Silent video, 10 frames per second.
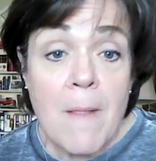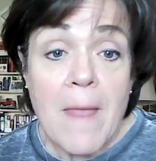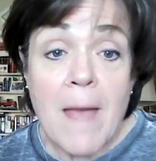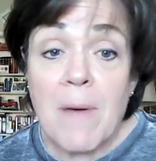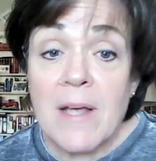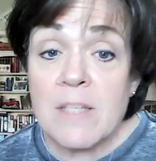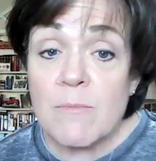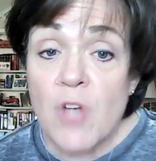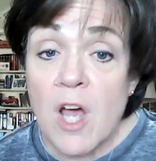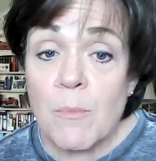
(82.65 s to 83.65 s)
I bought some
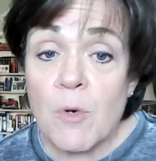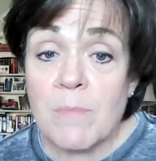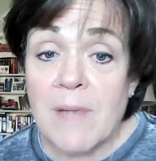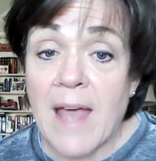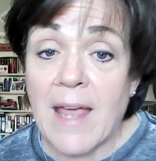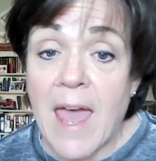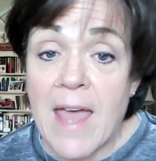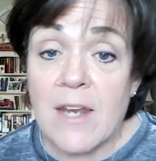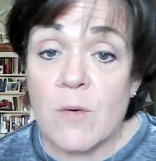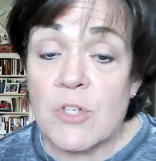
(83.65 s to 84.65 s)
chalkboard black
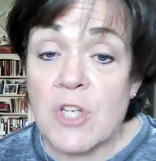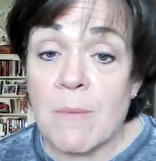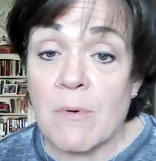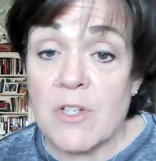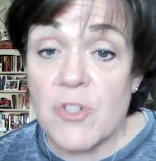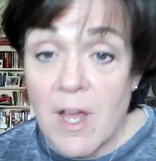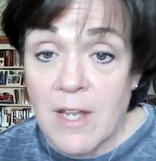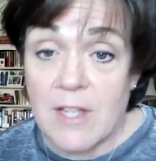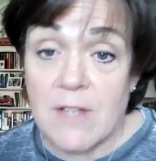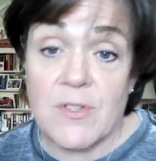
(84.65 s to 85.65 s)
Ada, which Kimberly Jolly
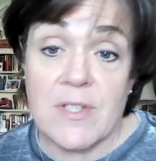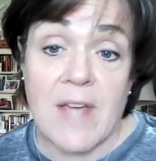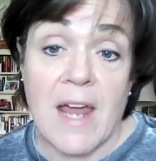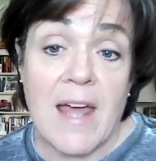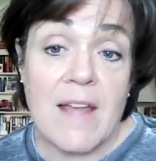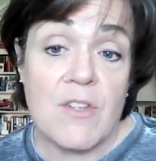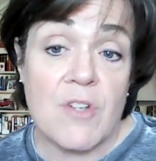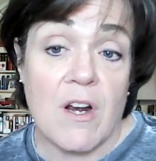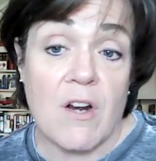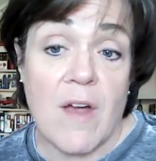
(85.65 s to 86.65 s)
uses. I like the
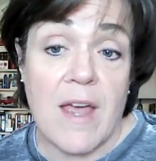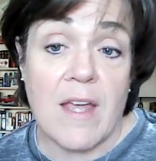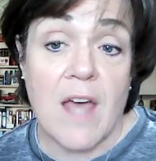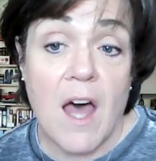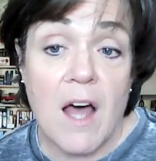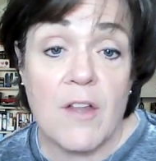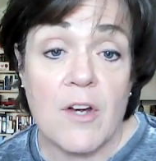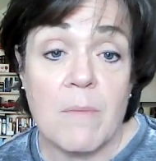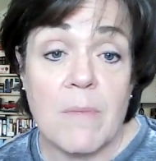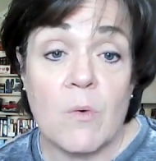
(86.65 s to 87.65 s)
dark gray
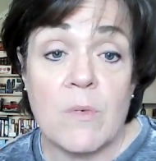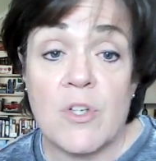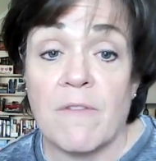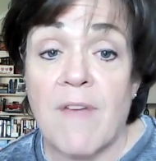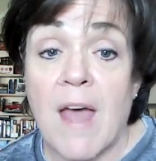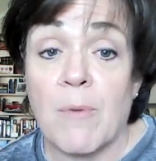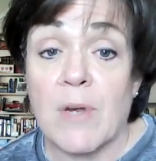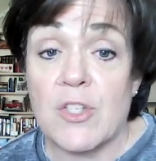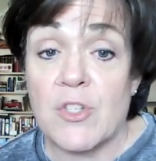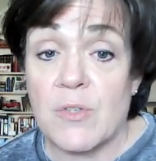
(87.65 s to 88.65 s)
color, but which old
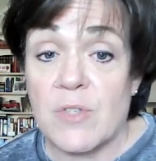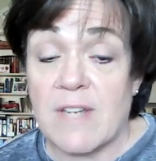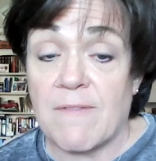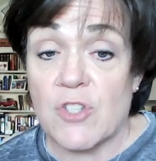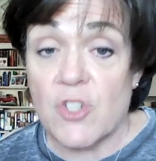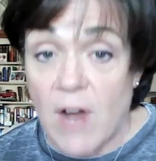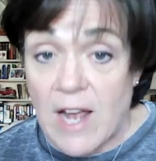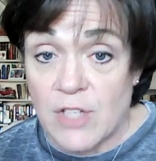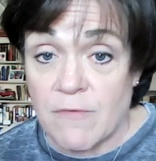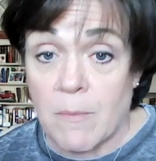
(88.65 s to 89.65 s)
fabric is too stiff and
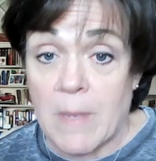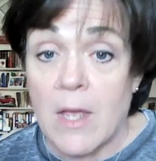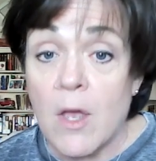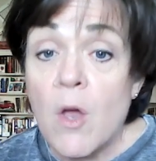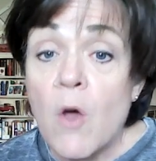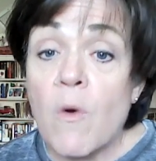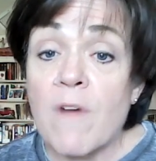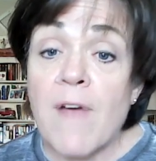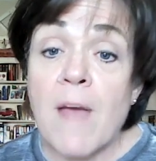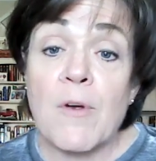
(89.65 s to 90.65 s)
scratchy for me. What
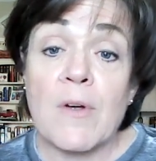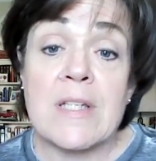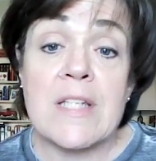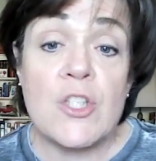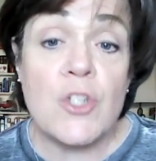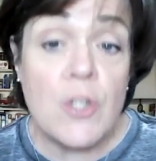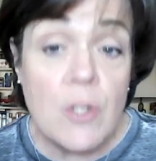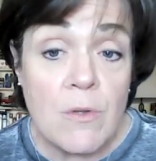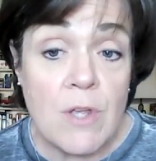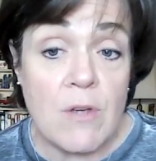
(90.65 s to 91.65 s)
fabric did
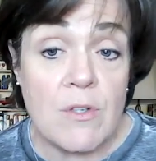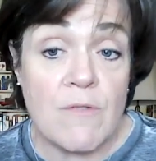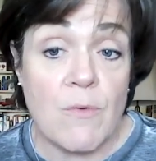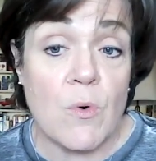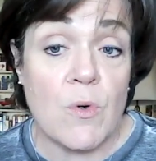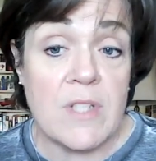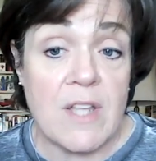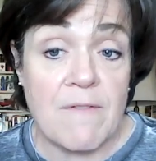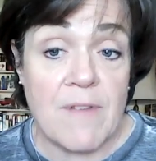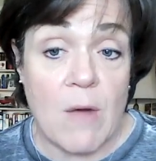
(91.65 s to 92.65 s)
you use for a
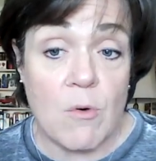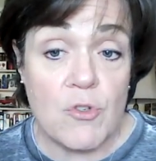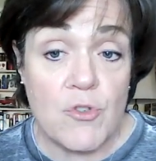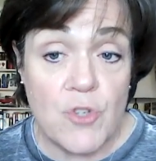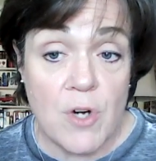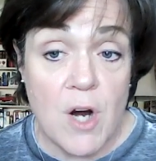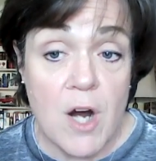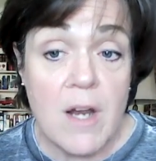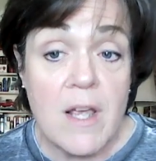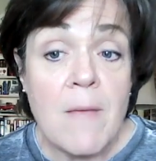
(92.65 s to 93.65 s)
sunflower
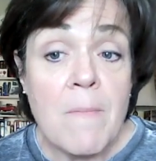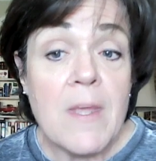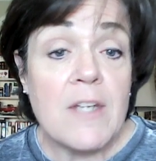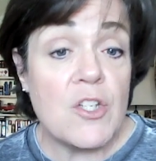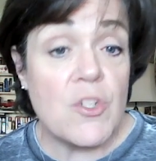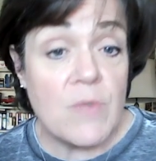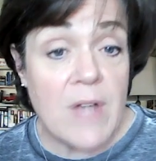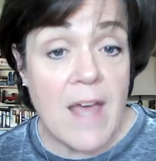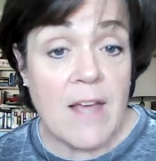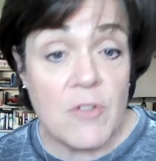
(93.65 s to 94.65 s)
jar? Did you
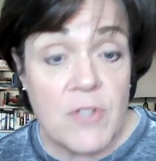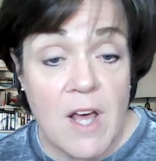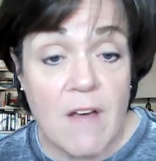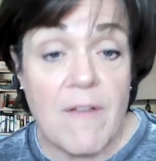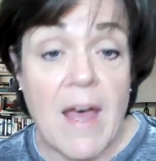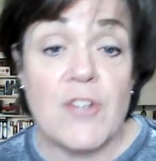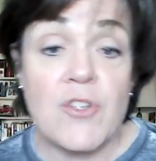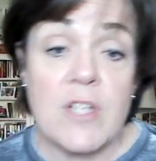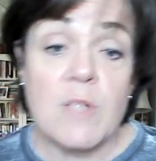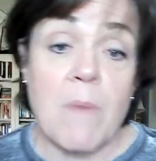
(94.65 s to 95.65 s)
dye it yourself? I
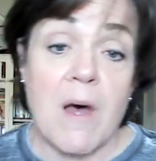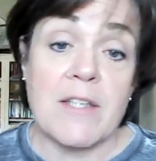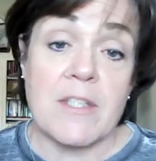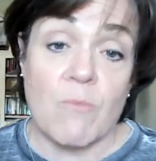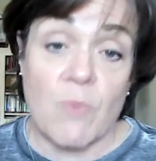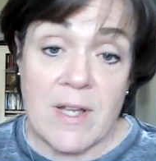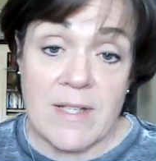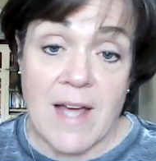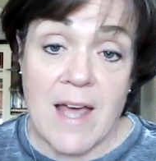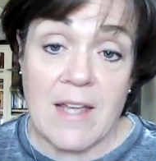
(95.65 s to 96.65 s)
just bought some RIT
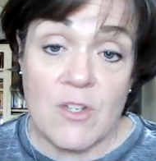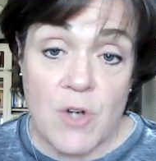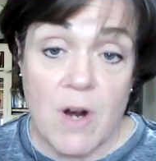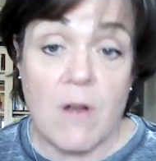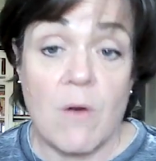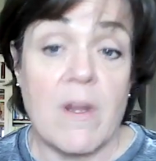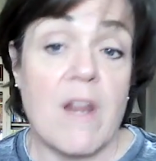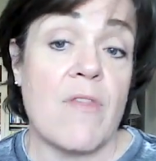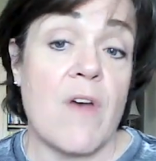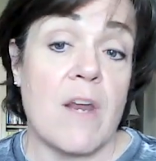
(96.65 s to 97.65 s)
dye in charcoal, and
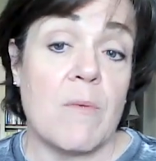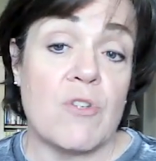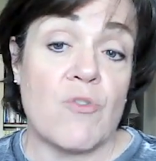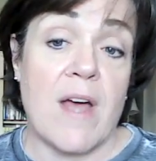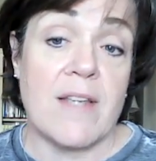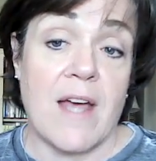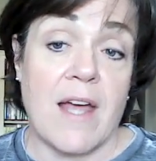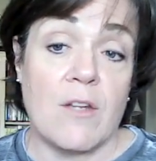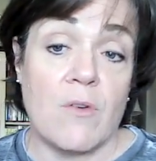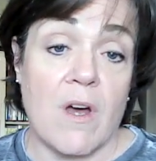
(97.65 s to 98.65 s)
I thought I would try
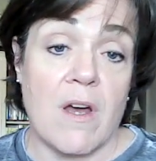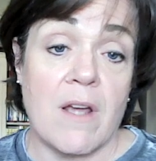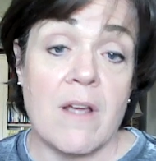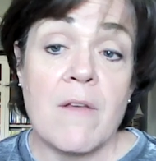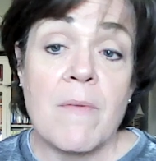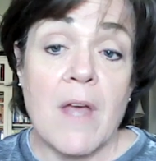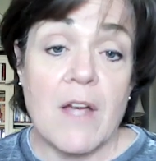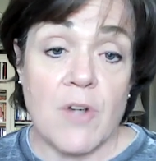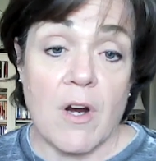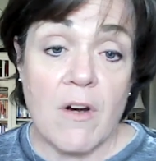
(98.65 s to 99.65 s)
dyeing Lugana a
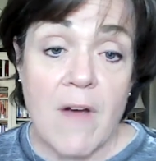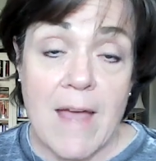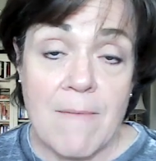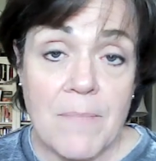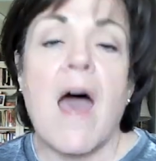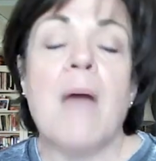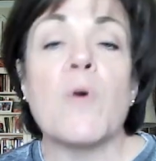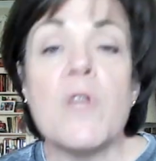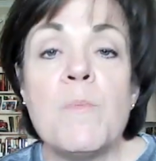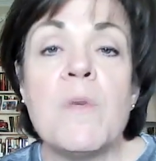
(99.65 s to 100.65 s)
dark gray. I'm
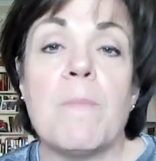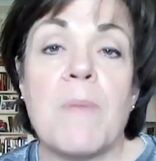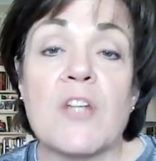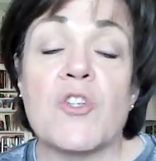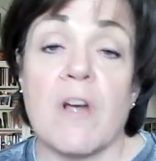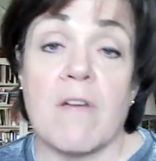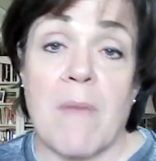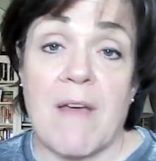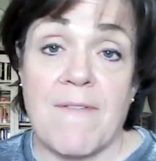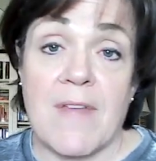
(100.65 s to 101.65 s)
going to put a picture of
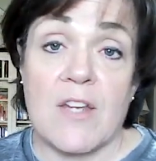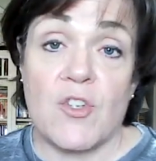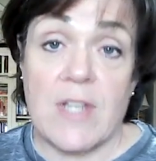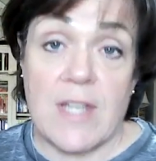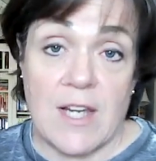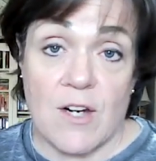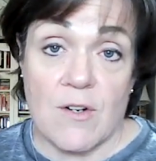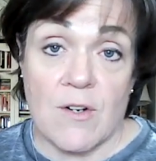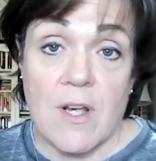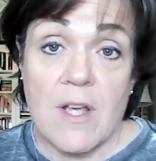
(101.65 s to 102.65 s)
my finish
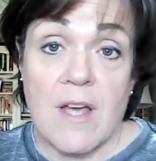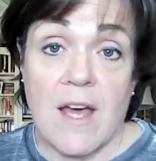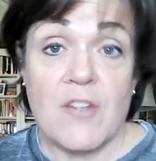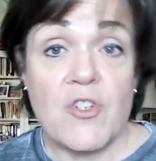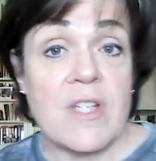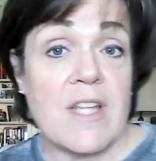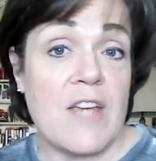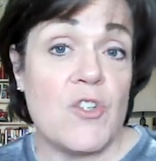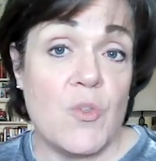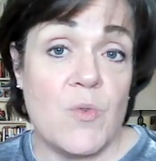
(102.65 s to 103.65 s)
here, just in
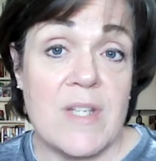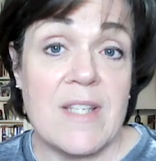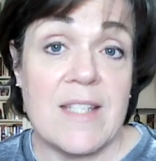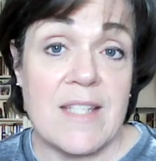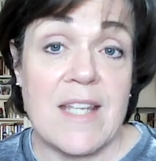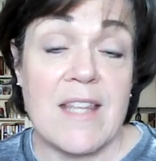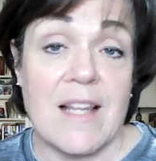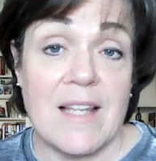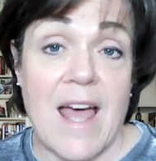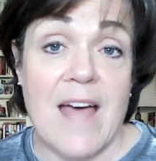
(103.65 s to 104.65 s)
case you didn't see the
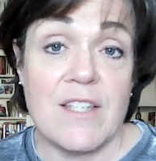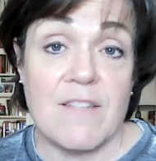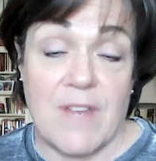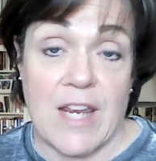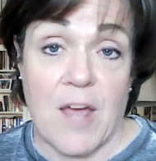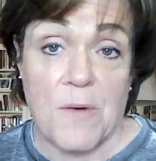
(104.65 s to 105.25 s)
last video.